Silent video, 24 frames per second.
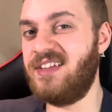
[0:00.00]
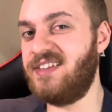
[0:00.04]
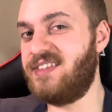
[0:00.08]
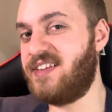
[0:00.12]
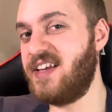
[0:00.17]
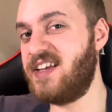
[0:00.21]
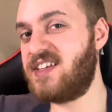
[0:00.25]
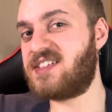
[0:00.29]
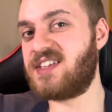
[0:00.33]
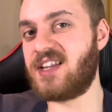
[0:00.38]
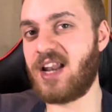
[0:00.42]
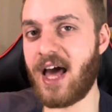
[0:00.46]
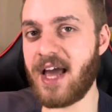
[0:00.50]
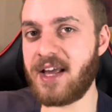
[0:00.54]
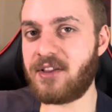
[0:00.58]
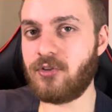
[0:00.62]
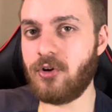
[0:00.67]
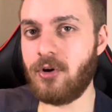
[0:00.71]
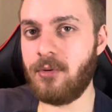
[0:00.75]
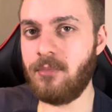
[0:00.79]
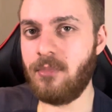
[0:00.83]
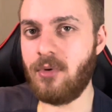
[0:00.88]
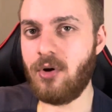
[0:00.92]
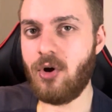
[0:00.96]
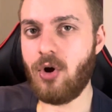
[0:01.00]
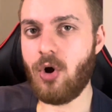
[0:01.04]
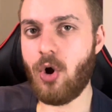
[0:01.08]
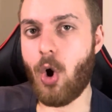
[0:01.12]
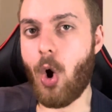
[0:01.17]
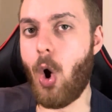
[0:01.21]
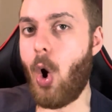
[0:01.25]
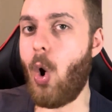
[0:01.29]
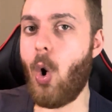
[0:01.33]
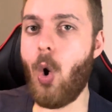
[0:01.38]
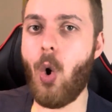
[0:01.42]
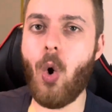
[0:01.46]
dislike them
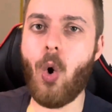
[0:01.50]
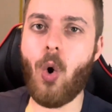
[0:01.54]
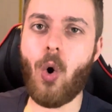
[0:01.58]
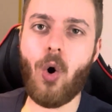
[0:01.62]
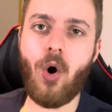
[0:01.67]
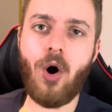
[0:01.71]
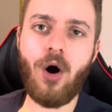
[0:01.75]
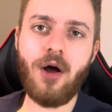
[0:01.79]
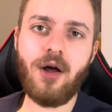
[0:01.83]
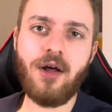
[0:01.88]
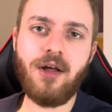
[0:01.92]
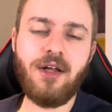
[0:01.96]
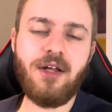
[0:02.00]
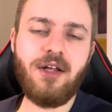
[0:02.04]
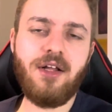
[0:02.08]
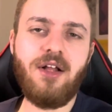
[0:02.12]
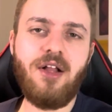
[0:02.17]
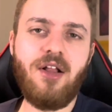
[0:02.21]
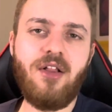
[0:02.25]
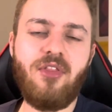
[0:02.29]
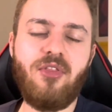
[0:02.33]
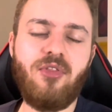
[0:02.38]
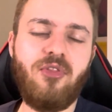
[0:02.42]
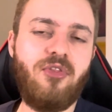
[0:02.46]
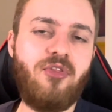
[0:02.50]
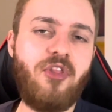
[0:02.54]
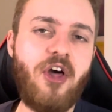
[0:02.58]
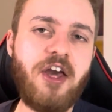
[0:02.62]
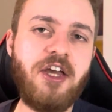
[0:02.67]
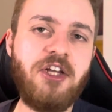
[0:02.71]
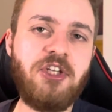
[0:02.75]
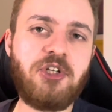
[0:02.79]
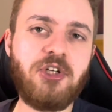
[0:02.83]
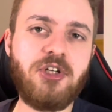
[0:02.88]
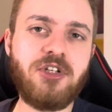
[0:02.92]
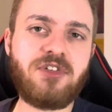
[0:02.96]
or
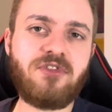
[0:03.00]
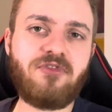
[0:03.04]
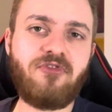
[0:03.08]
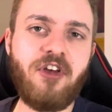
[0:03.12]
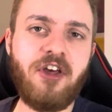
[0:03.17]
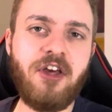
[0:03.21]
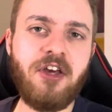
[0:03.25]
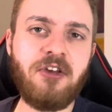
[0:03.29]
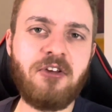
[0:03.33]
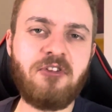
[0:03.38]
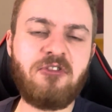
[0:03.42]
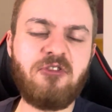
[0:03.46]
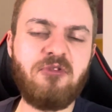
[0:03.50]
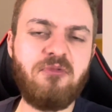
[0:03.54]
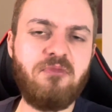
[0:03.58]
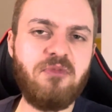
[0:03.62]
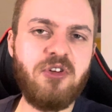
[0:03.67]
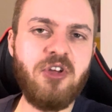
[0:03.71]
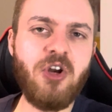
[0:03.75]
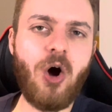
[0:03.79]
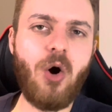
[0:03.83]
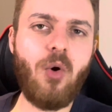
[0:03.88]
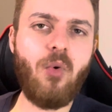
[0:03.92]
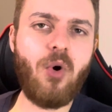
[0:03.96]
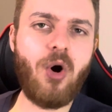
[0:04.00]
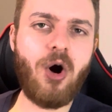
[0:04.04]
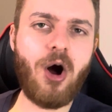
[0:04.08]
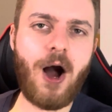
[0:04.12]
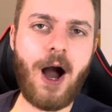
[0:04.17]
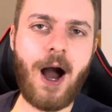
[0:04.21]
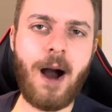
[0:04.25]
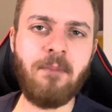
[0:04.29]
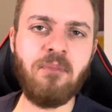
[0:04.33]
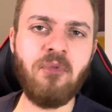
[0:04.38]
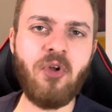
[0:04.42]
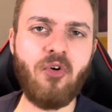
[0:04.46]
they just think, you know what,
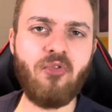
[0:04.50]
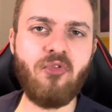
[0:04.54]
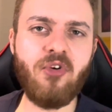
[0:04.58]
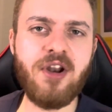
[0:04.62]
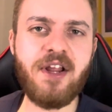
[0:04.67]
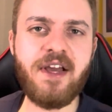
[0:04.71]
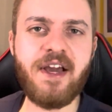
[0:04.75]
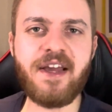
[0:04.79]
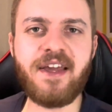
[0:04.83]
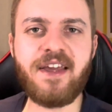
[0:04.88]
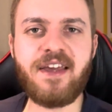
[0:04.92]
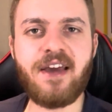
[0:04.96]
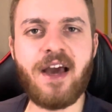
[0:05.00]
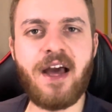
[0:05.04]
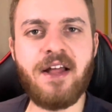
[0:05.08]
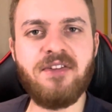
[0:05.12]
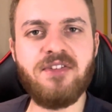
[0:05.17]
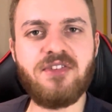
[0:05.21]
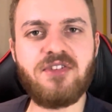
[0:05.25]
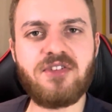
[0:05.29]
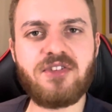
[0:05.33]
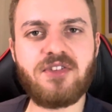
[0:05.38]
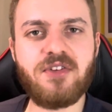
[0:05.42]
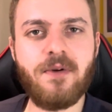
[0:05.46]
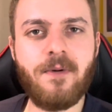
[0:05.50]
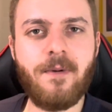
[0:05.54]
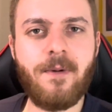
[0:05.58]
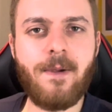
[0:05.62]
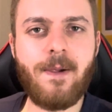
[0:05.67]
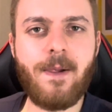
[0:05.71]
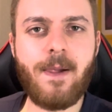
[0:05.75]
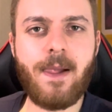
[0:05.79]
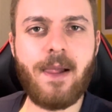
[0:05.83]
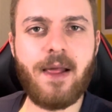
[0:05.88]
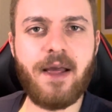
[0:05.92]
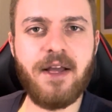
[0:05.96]
I'm not really against
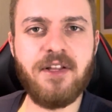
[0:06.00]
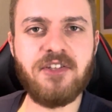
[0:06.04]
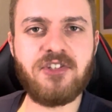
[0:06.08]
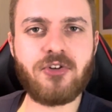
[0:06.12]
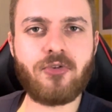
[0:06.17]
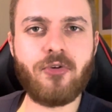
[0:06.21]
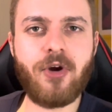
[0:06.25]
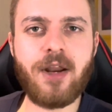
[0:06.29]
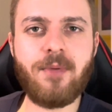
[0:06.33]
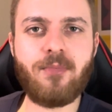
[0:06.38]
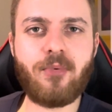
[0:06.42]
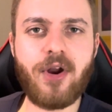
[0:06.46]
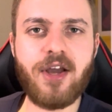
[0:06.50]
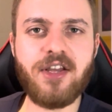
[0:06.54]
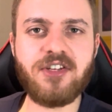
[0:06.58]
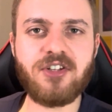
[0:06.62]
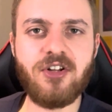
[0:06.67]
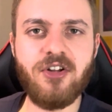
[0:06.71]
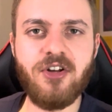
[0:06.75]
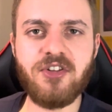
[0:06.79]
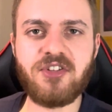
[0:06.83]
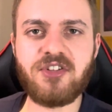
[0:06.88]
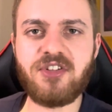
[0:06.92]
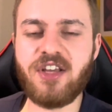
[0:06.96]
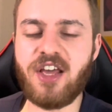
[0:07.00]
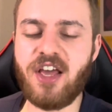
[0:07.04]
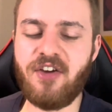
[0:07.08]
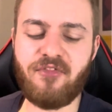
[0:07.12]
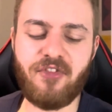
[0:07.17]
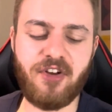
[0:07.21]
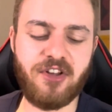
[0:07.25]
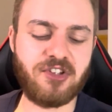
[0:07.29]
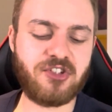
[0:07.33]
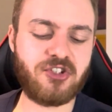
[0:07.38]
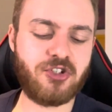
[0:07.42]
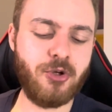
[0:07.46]
integrated bracelets. If
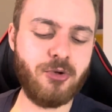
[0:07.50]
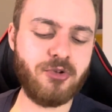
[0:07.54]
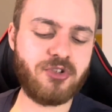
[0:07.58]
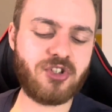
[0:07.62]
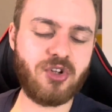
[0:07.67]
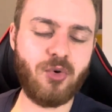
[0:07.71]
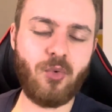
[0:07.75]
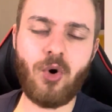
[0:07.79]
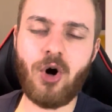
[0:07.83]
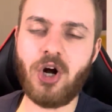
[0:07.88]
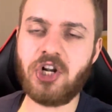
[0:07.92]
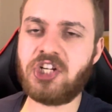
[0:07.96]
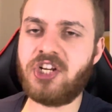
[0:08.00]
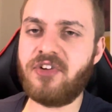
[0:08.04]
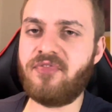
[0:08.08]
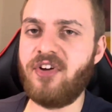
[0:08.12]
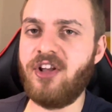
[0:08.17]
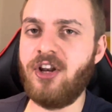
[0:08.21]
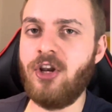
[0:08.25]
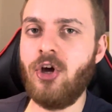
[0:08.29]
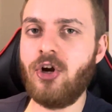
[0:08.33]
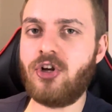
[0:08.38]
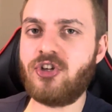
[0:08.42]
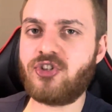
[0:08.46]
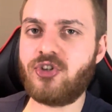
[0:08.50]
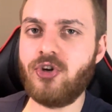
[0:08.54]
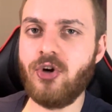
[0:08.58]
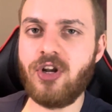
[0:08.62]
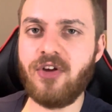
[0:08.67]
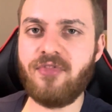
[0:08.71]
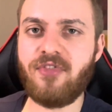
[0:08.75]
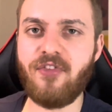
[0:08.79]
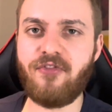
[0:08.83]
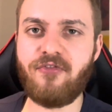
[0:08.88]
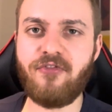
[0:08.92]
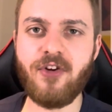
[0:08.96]
it suits the watch, if it looks good,
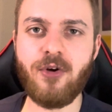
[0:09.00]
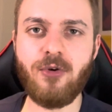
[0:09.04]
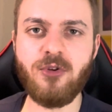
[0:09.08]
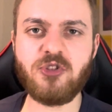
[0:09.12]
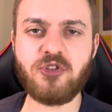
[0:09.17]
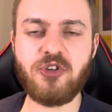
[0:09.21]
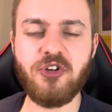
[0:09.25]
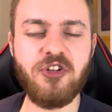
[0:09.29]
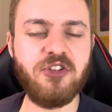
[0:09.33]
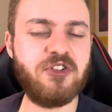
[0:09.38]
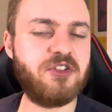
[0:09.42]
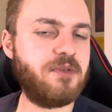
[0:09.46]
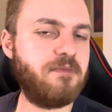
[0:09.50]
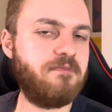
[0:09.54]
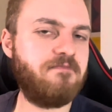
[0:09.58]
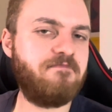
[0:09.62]
if it feels good,